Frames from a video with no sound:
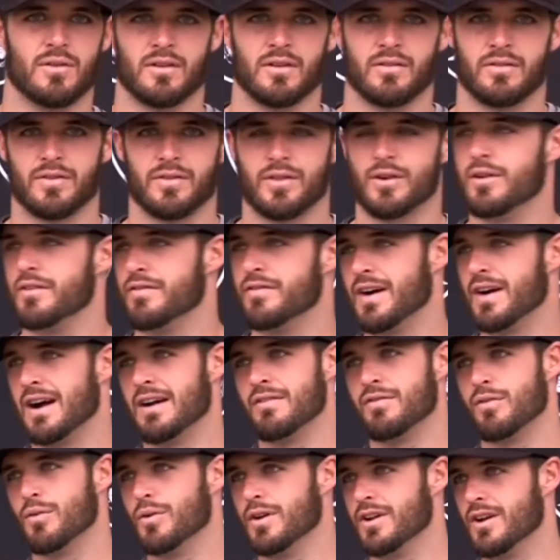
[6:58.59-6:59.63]
of
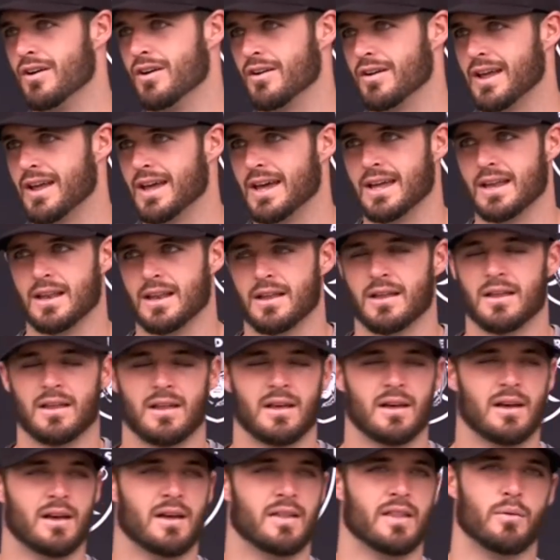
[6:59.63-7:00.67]
35, 40 yard gain.
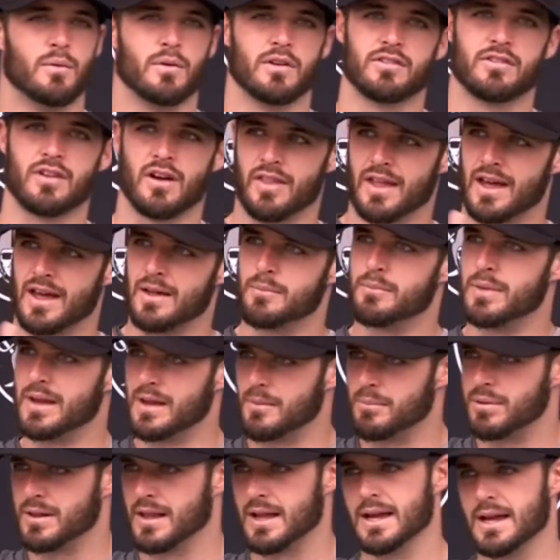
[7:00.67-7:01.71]
Then we saw that
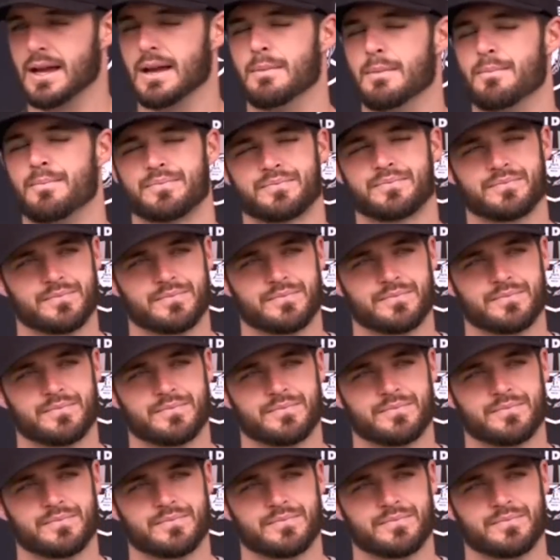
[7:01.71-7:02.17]
big play.